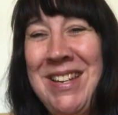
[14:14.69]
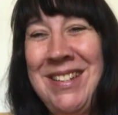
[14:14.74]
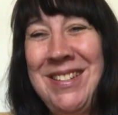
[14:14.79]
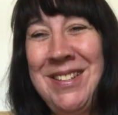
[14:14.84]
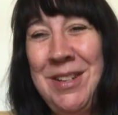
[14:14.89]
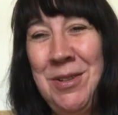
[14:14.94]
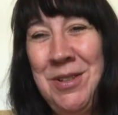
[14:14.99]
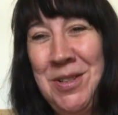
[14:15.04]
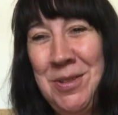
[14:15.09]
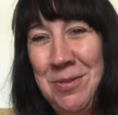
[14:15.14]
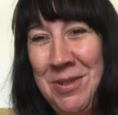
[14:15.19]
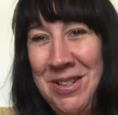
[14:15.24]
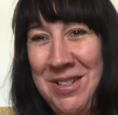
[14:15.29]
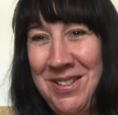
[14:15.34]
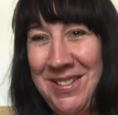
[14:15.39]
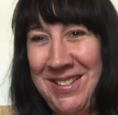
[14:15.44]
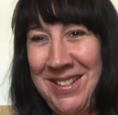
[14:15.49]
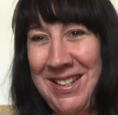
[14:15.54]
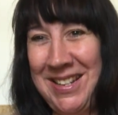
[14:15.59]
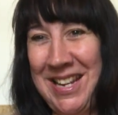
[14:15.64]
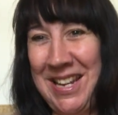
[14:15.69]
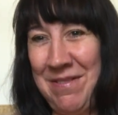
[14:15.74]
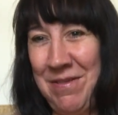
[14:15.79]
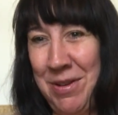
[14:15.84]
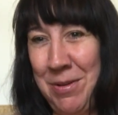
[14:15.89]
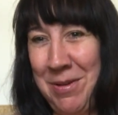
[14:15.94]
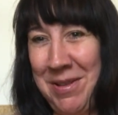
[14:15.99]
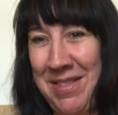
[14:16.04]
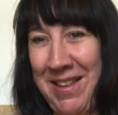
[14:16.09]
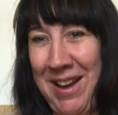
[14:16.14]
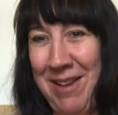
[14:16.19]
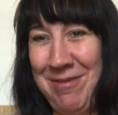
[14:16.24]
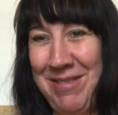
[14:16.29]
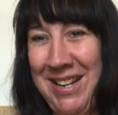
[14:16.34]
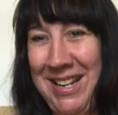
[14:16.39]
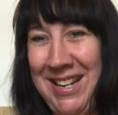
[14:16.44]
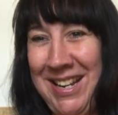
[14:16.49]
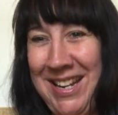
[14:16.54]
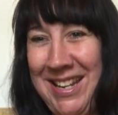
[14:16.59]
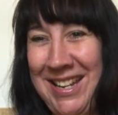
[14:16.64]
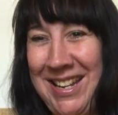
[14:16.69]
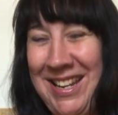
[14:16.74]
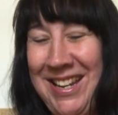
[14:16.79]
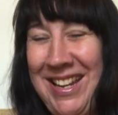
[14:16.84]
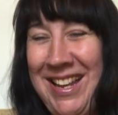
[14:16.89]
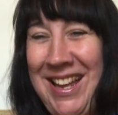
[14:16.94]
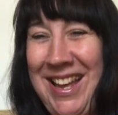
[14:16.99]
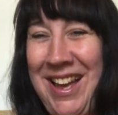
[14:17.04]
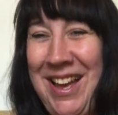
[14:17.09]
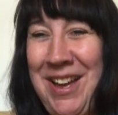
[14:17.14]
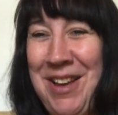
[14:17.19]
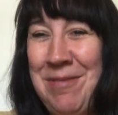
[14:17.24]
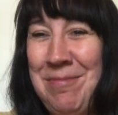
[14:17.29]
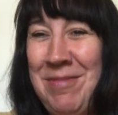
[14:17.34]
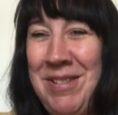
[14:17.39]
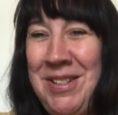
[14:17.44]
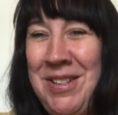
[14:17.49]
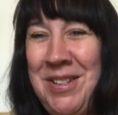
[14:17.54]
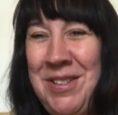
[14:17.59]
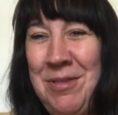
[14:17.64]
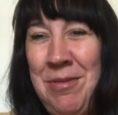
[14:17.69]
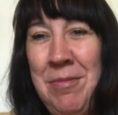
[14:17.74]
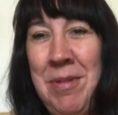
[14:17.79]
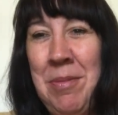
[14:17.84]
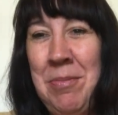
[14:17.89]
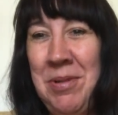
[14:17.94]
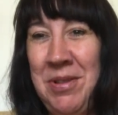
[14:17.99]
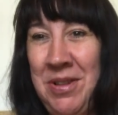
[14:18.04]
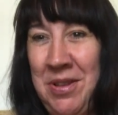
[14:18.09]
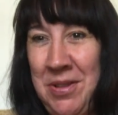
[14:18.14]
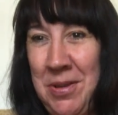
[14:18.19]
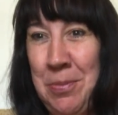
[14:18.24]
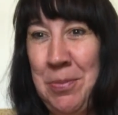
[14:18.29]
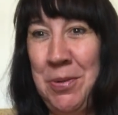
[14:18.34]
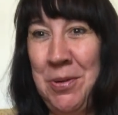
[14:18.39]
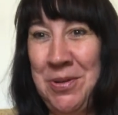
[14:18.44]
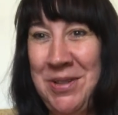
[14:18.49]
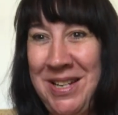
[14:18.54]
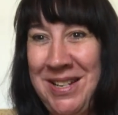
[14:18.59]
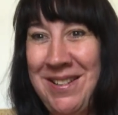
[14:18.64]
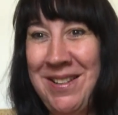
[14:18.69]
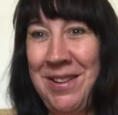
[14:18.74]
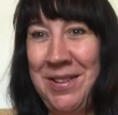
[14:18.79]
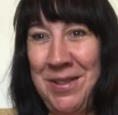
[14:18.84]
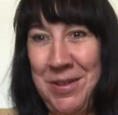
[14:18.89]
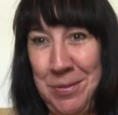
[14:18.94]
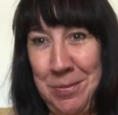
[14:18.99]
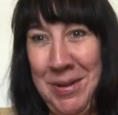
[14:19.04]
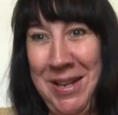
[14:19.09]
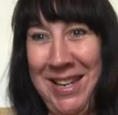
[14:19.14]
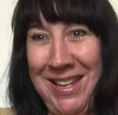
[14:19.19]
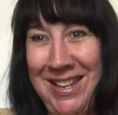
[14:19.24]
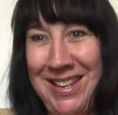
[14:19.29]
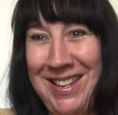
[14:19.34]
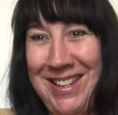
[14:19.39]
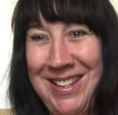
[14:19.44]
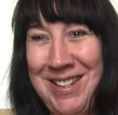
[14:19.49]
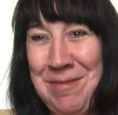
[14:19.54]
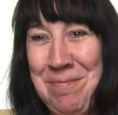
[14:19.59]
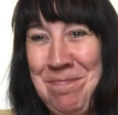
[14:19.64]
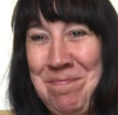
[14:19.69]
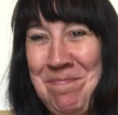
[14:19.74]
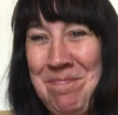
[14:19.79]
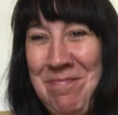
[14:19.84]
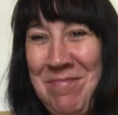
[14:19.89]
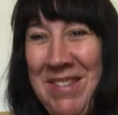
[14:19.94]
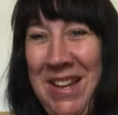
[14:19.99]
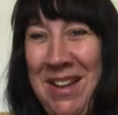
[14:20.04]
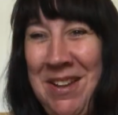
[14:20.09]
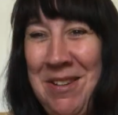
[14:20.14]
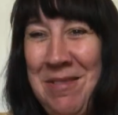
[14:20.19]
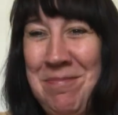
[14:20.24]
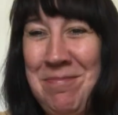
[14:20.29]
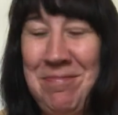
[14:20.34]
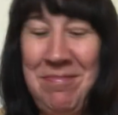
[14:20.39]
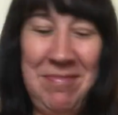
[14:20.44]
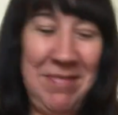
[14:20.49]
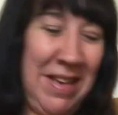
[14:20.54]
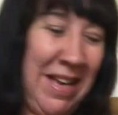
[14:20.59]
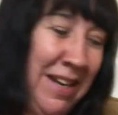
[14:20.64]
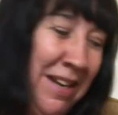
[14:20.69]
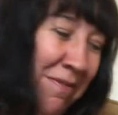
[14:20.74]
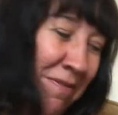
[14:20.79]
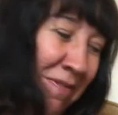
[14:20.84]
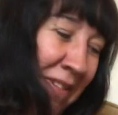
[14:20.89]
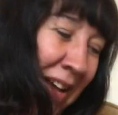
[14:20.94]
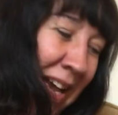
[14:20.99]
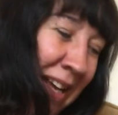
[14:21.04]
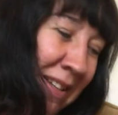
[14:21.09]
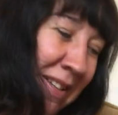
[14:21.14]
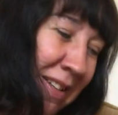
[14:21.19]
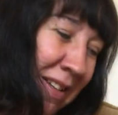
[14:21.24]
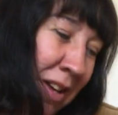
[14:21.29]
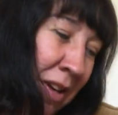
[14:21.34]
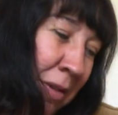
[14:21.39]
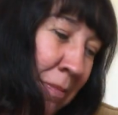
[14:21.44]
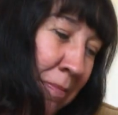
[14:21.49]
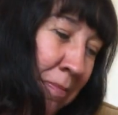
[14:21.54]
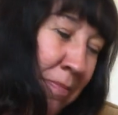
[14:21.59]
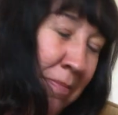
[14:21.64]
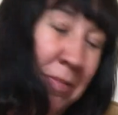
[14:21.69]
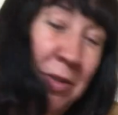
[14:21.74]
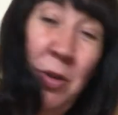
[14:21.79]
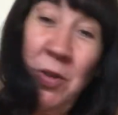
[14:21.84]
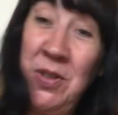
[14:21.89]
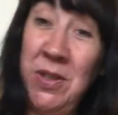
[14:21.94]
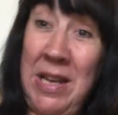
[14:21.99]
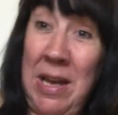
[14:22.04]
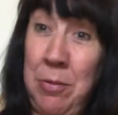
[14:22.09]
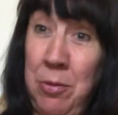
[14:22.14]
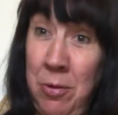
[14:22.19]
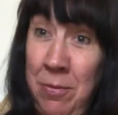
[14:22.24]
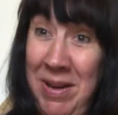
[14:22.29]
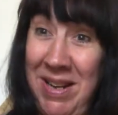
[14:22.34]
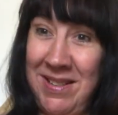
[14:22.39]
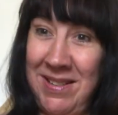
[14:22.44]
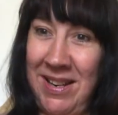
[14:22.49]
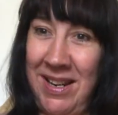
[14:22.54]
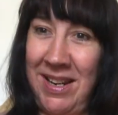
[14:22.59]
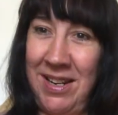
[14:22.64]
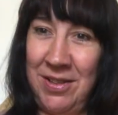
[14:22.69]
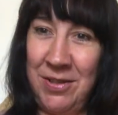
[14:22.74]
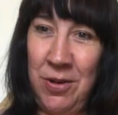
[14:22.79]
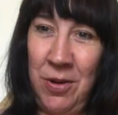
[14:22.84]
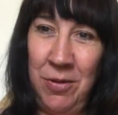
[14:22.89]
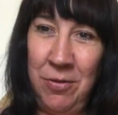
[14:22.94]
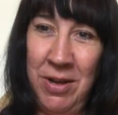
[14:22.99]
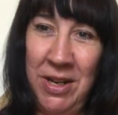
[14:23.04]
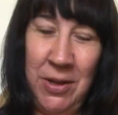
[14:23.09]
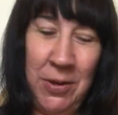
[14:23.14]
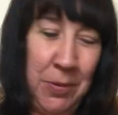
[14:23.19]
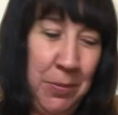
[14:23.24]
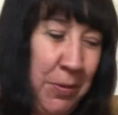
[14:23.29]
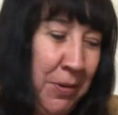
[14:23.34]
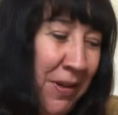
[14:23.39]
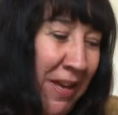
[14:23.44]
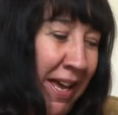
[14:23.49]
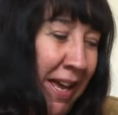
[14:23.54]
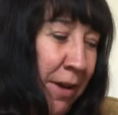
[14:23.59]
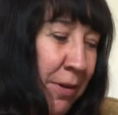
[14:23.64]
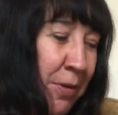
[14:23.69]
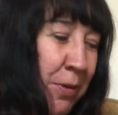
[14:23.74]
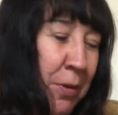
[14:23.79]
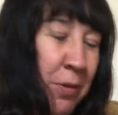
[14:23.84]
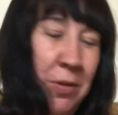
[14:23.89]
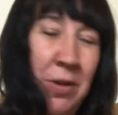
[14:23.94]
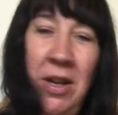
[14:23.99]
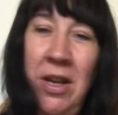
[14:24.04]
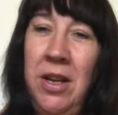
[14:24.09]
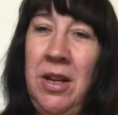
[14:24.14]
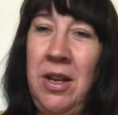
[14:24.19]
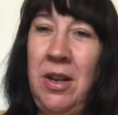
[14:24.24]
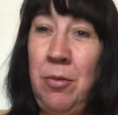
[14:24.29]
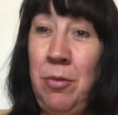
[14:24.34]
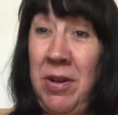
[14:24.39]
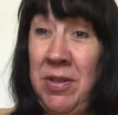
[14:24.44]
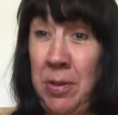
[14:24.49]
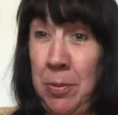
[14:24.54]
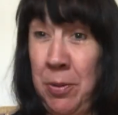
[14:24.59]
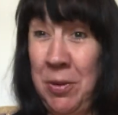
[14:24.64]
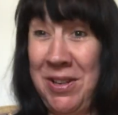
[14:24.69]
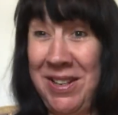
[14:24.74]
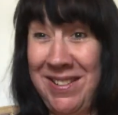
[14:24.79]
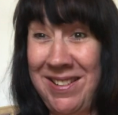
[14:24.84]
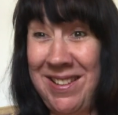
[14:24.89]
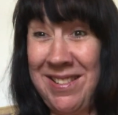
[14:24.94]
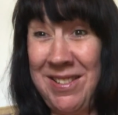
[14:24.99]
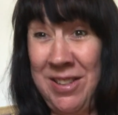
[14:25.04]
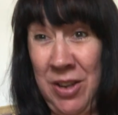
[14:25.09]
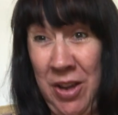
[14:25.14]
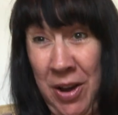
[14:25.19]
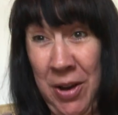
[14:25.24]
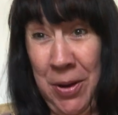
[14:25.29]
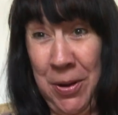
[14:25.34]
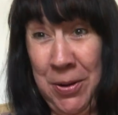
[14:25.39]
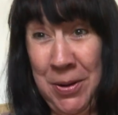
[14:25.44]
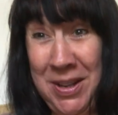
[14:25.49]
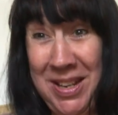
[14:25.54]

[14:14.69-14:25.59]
So I just wanted to leave you with that, really. Just remember that the body does speak. And in fact, Dr. Gabor Mate has got a really good book out called When the Body Says No.